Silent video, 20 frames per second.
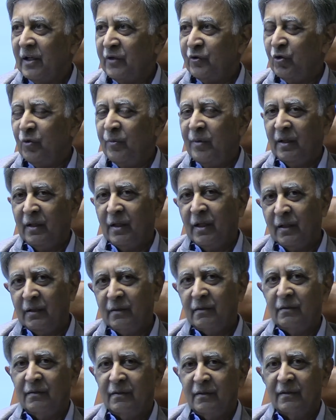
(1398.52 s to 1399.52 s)
Assuming that
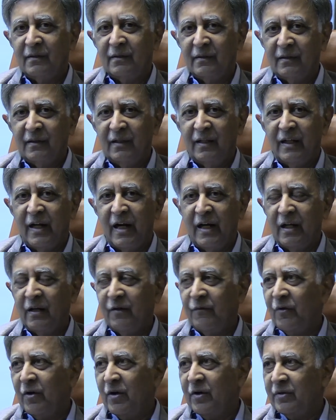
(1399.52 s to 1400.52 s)
in
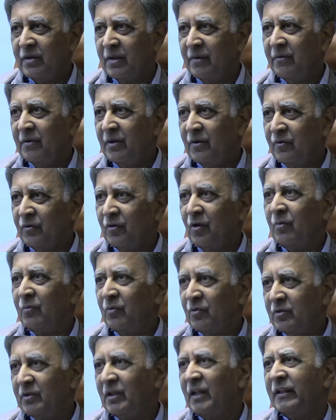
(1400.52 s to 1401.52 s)
1947, it was
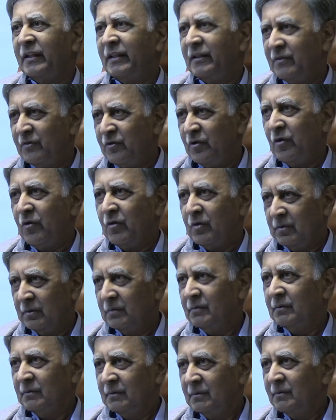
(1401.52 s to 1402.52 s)
almost nothing, zero.
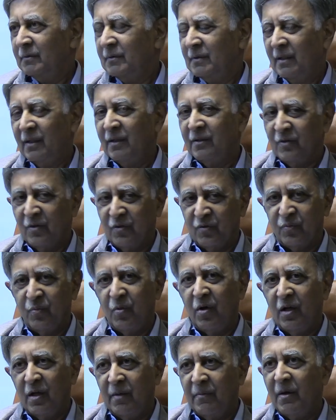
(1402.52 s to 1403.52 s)
It was a
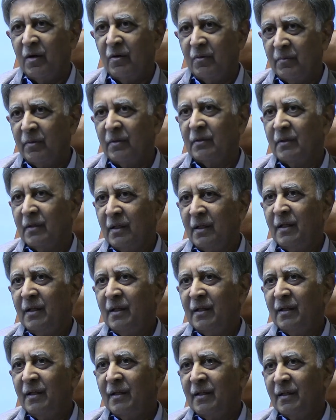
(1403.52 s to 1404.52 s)
small amount, but
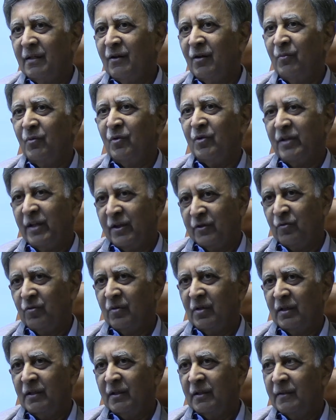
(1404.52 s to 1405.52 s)
almost next
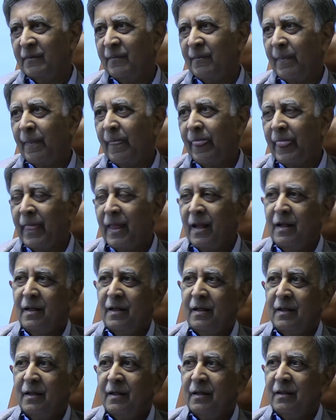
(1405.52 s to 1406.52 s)
to nothing.
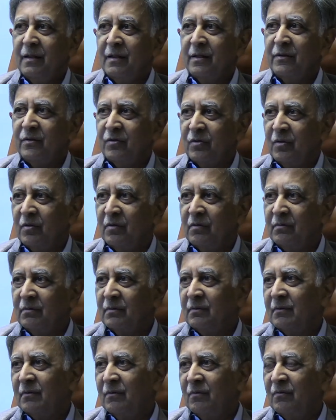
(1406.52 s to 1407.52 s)

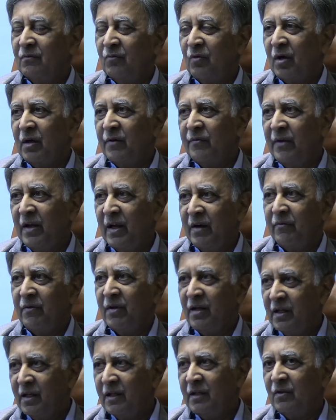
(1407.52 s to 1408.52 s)
So what we have
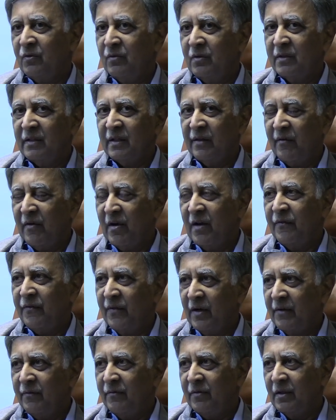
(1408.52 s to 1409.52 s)
done in
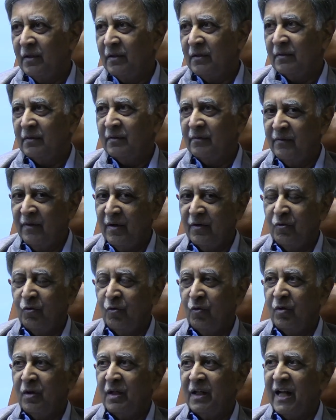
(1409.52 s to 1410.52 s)
75 years, we have
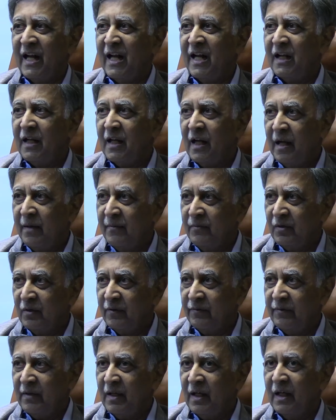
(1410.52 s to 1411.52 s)
to do 10 times
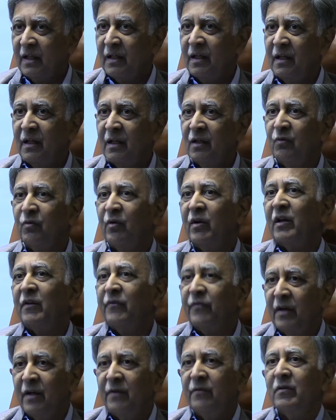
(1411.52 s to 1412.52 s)
of that in
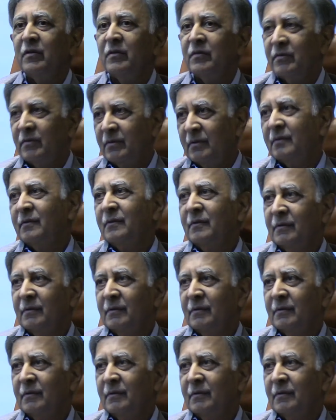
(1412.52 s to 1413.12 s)
25 years.